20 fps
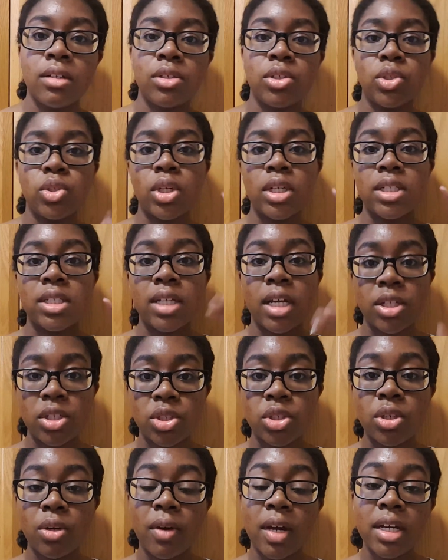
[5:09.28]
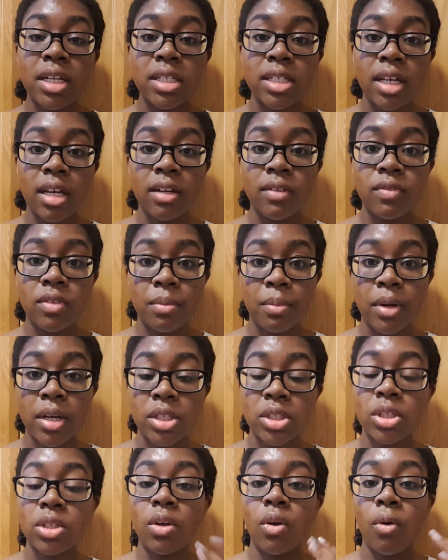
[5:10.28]
She tries not to show any sign of
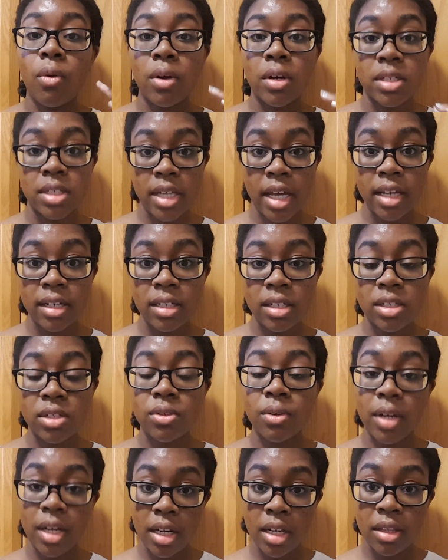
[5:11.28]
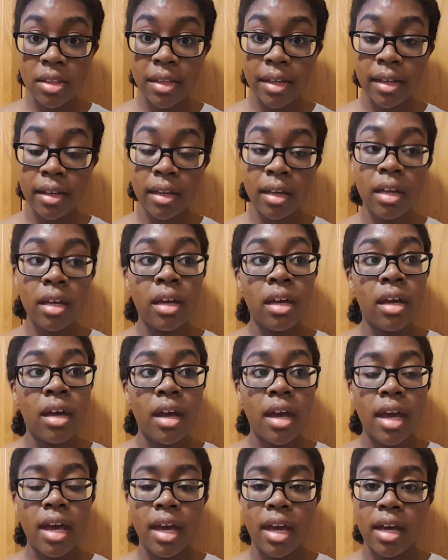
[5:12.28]
depression or sadness or anything,
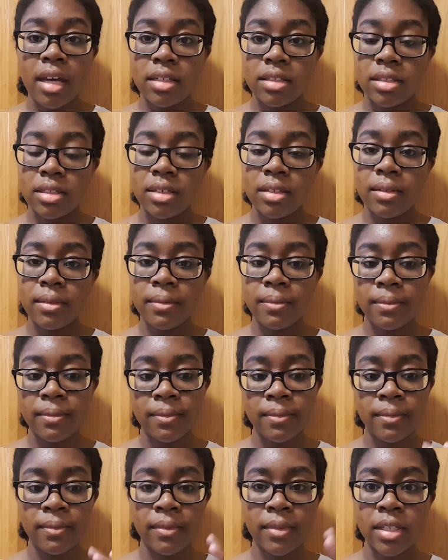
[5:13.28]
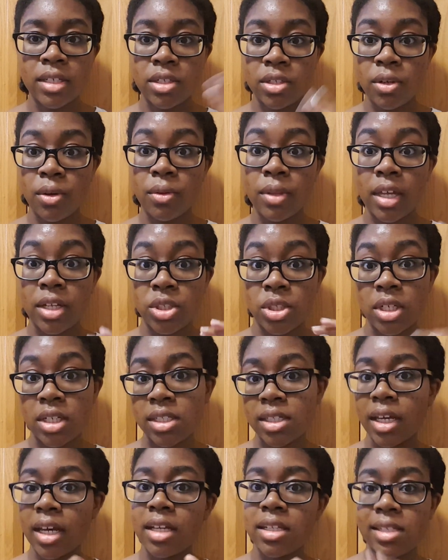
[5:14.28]
and so that she
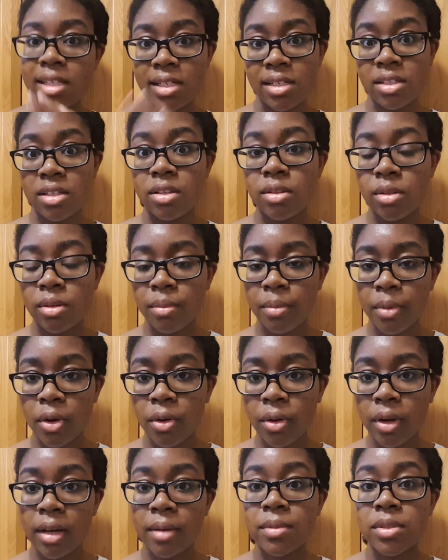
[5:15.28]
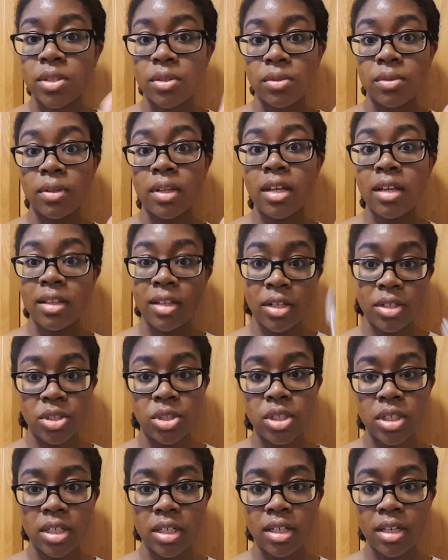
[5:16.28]
doesn't get sent into the program, so that
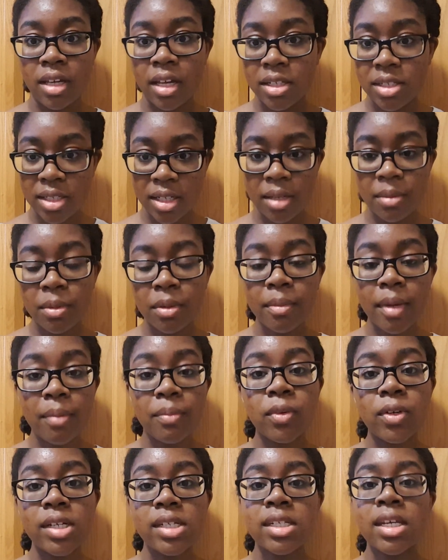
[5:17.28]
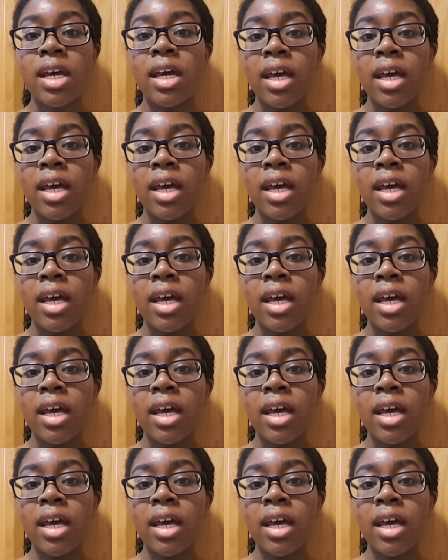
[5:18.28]
she gets to keep her memories.